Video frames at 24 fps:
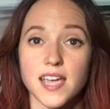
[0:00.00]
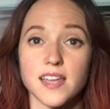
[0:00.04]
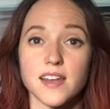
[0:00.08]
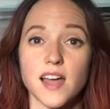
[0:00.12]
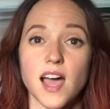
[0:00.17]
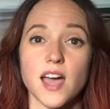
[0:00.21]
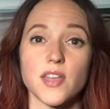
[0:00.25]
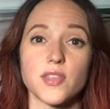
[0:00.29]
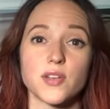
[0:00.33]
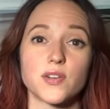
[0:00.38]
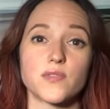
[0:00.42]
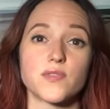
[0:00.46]
It
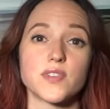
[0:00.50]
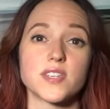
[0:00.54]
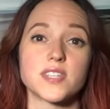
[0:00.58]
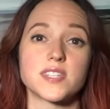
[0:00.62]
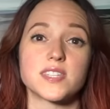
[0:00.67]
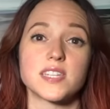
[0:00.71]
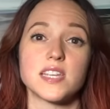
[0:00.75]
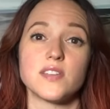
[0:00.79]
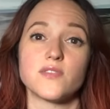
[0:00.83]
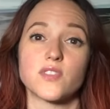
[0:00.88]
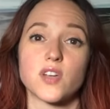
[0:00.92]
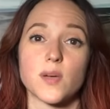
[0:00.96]
can either
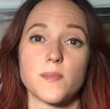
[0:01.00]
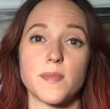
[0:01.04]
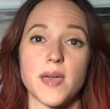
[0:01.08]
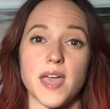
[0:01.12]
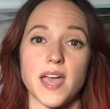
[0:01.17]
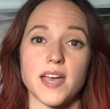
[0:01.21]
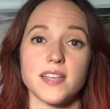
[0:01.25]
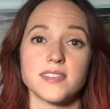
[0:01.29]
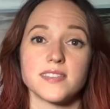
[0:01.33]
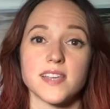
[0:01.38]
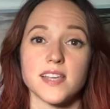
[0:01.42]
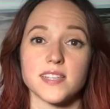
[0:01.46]
receive
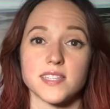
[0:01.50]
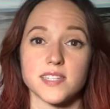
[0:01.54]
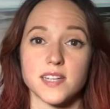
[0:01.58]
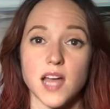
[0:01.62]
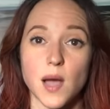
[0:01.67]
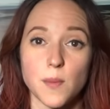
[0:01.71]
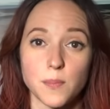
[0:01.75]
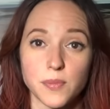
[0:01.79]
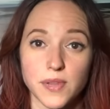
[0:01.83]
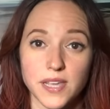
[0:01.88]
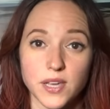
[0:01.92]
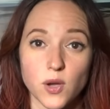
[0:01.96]
commands as
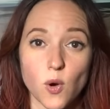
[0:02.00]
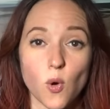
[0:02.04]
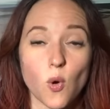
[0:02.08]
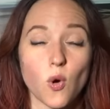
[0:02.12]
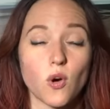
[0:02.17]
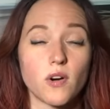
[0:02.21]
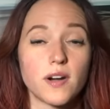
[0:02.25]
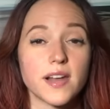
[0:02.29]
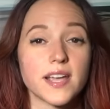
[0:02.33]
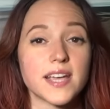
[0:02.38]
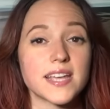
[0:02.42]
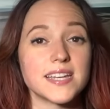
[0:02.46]
an uplink,
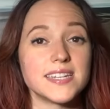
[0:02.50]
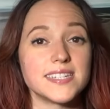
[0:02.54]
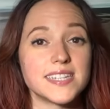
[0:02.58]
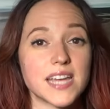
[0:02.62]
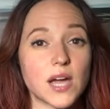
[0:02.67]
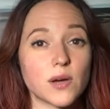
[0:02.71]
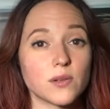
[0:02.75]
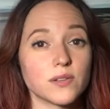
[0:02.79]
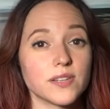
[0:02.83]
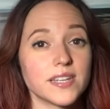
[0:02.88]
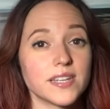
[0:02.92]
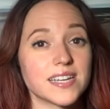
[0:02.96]
or it can
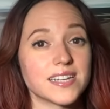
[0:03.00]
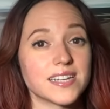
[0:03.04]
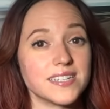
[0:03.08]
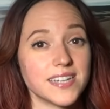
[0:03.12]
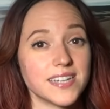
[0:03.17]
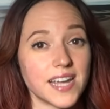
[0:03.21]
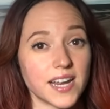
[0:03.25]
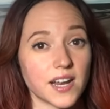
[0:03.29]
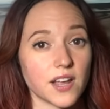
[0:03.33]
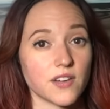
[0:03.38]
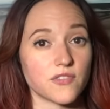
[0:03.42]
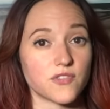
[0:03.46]
downlink
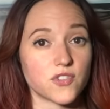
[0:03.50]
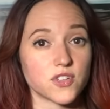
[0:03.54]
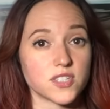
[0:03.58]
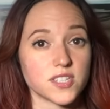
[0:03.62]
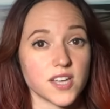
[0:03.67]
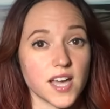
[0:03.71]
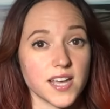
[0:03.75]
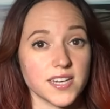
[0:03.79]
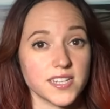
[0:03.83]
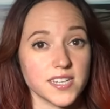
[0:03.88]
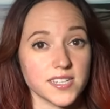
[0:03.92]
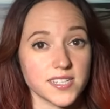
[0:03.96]
data for
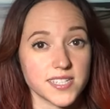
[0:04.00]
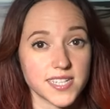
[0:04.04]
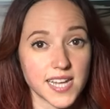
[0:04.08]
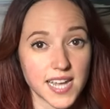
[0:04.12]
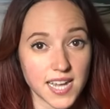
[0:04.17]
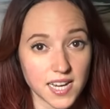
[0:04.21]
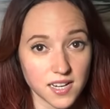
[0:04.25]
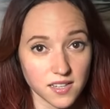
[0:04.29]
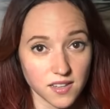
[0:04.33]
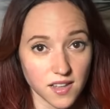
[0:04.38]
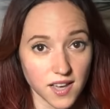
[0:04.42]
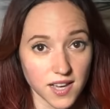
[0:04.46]
scientists to
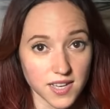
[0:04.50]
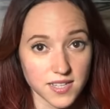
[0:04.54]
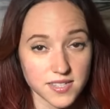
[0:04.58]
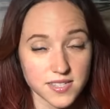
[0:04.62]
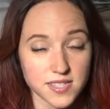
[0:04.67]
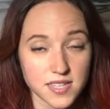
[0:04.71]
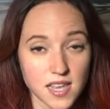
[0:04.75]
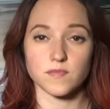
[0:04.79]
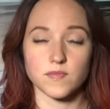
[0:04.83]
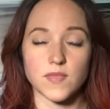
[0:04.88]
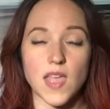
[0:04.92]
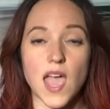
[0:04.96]

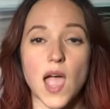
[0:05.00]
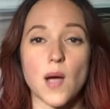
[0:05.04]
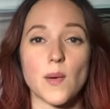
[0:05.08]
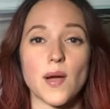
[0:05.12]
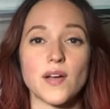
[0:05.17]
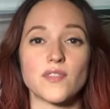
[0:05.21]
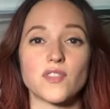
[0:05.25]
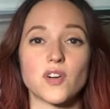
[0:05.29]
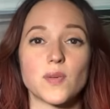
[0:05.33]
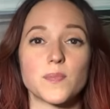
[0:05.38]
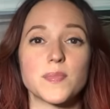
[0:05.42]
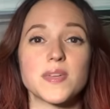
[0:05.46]
analyze.
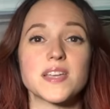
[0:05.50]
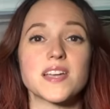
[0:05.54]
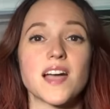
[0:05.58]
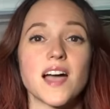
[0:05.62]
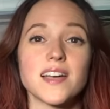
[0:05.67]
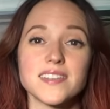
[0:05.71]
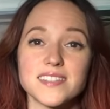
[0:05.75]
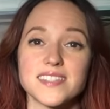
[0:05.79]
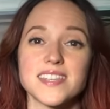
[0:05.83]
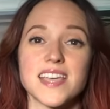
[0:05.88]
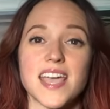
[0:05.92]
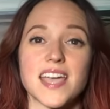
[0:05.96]
However,
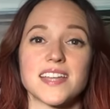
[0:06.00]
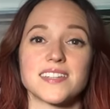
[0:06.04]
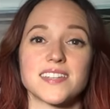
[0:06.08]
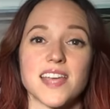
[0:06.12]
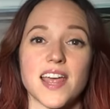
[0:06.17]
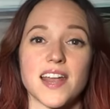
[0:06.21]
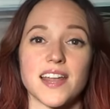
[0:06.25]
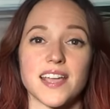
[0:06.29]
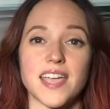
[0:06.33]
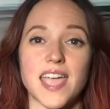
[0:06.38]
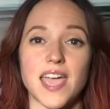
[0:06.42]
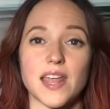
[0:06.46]
because the
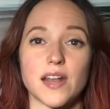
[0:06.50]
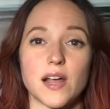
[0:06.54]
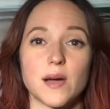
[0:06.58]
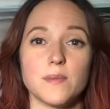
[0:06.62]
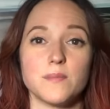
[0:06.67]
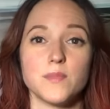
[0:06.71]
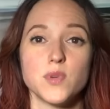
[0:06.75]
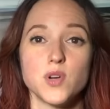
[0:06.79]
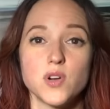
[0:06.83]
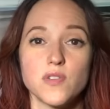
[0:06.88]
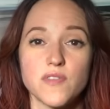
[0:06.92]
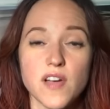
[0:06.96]
antenna
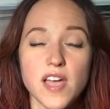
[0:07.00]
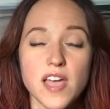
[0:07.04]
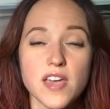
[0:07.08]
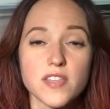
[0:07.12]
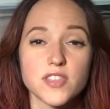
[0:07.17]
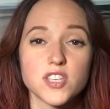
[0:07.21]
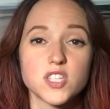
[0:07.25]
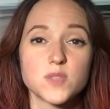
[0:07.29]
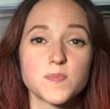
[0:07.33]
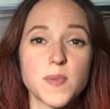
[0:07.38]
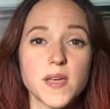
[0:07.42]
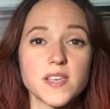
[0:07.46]
cannot move,
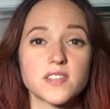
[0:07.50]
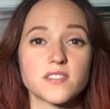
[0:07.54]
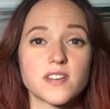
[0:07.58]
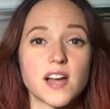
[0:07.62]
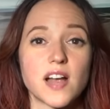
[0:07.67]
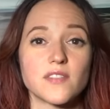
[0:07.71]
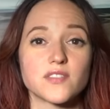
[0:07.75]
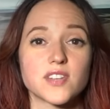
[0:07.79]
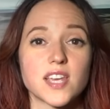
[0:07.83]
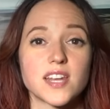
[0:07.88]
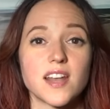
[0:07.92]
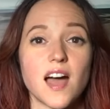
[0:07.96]
the
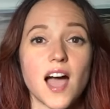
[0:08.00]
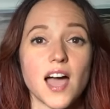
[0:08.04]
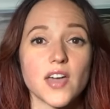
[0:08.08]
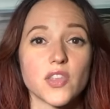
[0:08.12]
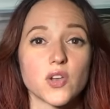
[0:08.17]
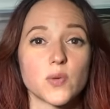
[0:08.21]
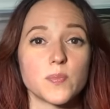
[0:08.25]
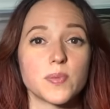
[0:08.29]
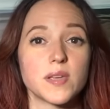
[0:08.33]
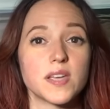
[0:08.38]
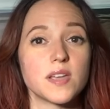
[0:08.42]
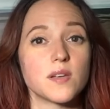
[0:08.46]
spacecraft can
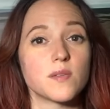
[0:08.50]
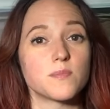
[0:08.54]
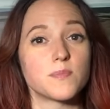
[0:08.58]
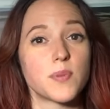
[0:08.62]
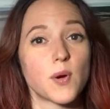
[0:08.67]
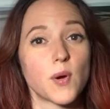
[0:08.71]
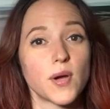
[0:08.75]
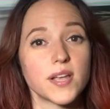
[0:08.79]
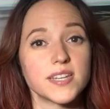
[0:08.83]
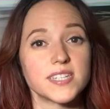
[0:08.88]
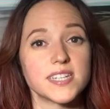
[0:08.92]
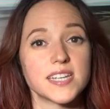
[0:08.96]
either be
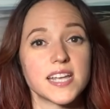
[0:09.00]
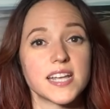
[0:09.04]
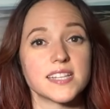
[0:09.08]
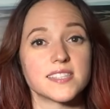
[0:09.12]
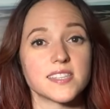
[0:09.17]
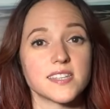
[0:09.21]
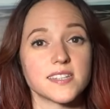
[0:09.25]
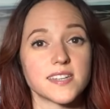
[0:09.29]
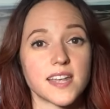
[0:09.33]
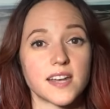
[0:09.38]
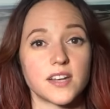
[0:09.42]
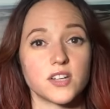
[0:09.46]
pointing
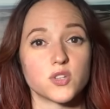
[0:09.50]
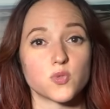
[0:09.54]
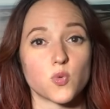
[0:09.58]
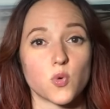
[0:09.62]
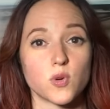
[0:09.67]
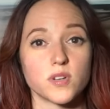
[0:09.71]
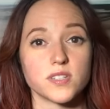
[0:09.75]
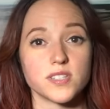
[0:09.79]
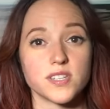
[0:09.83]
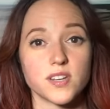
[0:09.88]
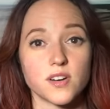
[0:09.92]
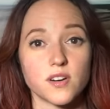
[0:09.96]
its antenna
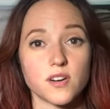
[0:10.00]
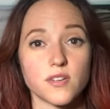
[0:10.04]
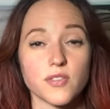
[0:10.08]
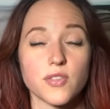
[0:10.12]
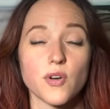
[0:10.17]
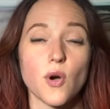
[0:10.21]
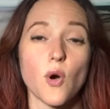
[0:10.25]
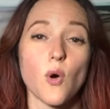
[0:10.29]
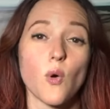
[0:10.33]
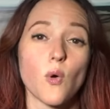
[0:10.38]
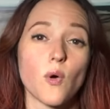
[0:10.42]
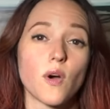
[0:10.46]
towards the
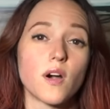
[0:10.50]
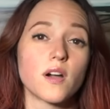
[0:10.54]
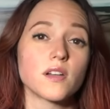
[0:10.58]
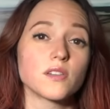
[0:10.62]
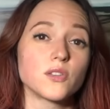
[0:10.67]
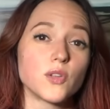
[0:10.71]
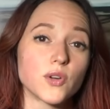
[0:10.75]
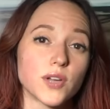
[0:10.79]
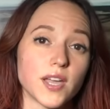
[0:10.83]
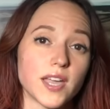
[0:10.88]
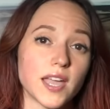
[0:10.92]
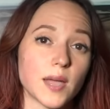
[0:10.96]
Earth, or
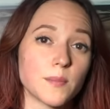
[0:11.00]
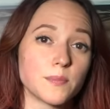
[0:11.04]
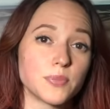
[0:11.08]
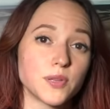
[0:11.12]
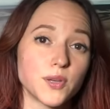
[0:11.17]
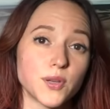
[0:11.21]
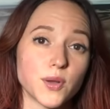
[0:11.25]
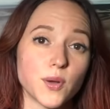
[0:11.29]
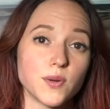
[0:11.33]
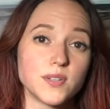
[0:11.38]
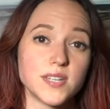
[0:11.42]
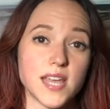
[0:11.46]
looking at
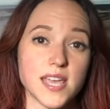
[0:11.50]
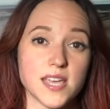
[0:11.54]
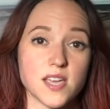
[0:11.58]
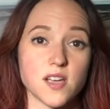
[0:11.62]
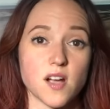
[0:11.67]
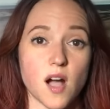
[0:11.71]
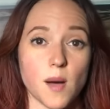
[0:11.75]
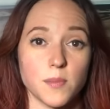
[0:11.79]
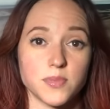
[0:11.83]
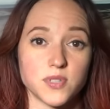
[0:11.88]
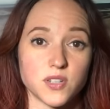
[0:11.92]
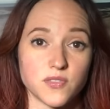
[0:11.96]
Pluto
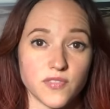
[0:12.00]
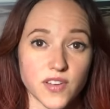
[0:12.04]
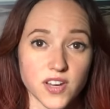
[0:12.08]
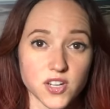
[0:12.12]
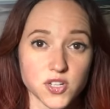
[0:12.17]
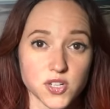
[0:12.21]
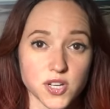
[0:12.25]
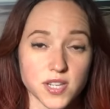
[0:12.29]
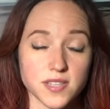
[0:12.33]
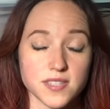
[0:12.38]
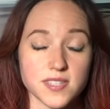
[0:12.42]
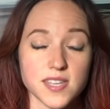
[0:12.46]
taking
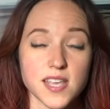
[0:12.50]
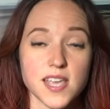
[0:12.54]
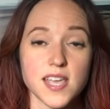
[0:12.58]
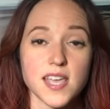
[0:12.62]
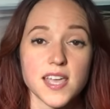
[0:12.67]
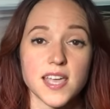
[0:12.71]
observations.